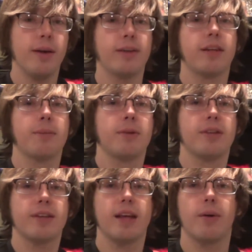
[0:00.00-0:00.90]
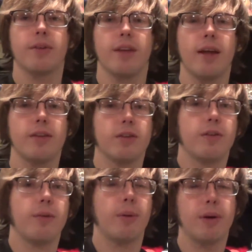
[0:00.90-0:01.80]
it skips you 6 hours ahead, so
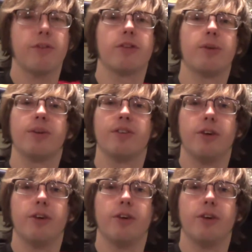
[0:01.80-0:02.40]
if you want to wait for stores